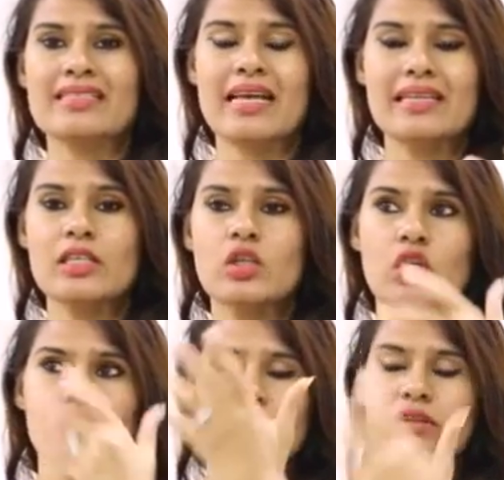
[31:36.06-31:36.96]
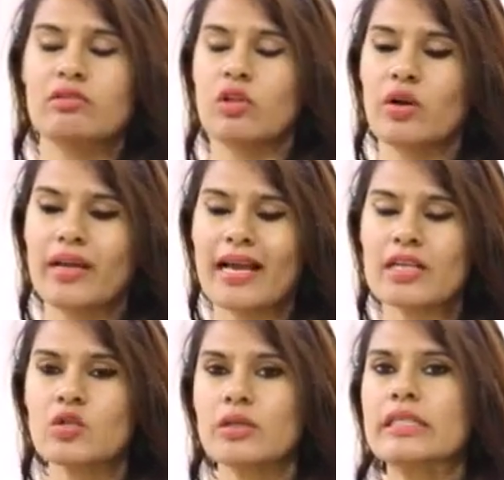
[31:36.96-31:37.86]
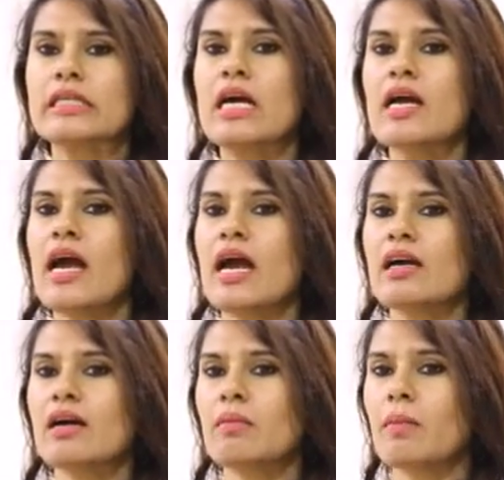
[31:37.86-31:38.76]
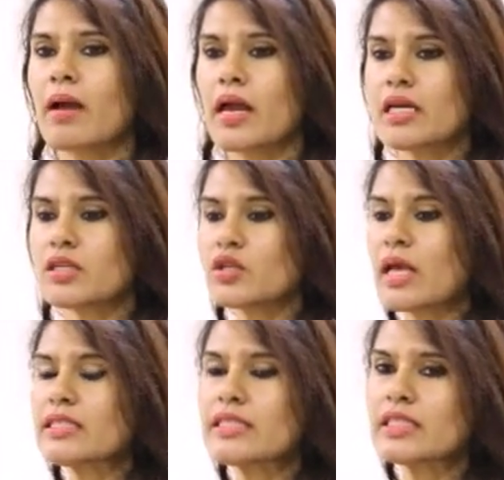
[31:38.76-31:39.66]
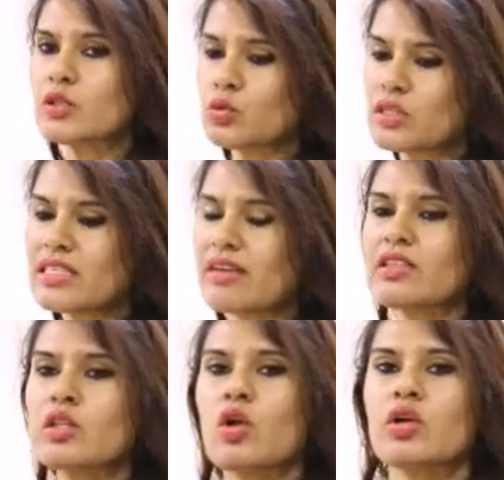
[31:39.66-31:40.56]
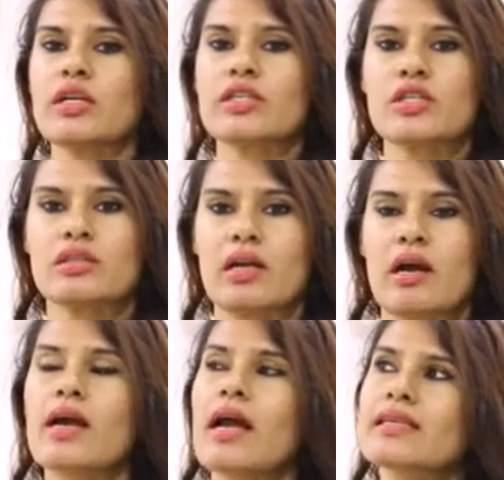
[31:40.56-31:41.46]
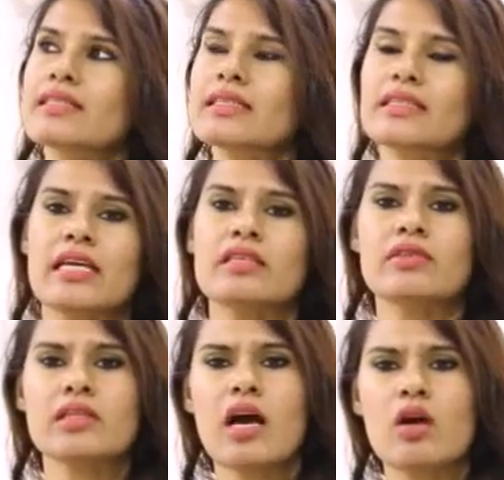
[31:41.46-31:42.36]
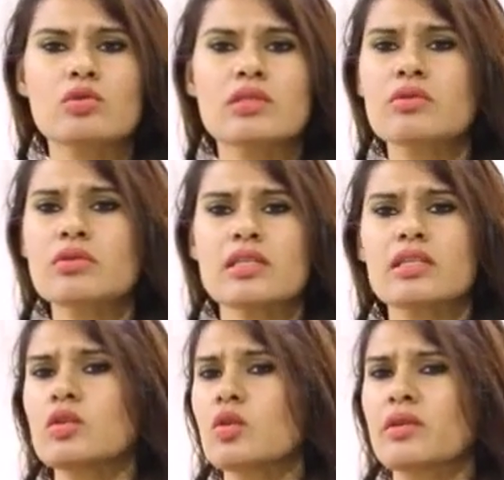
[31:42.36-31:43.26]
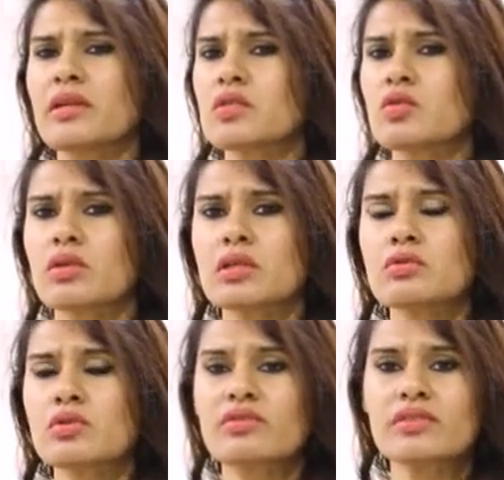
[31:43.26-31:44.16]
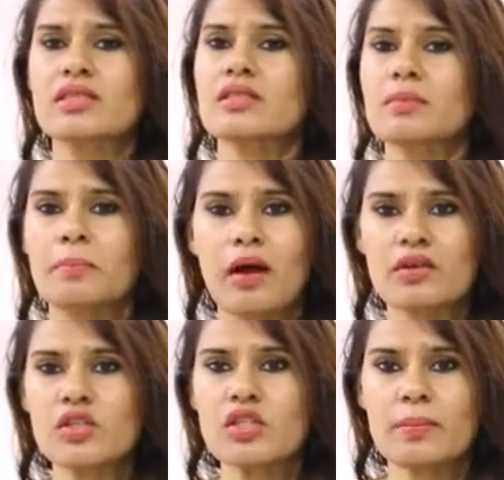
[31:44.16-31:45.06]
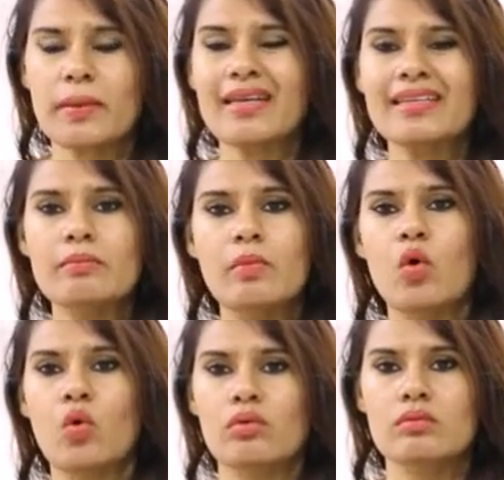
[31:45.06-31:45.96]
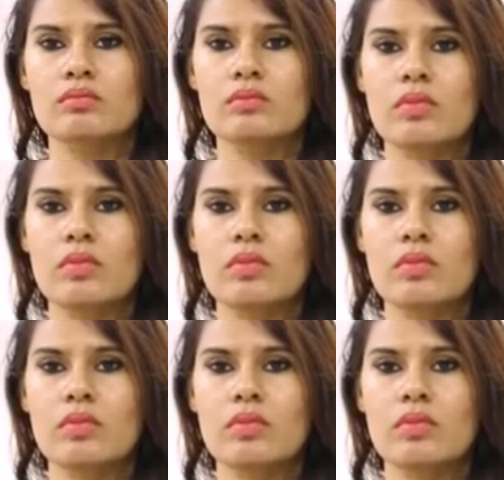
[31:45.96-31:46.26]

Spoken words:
ascendant Lord, 12th Lord, actually transiting to the 7th Lord Nakshatra and sitting in the 11th house, they will say that no, there is no use of this partnership anymore.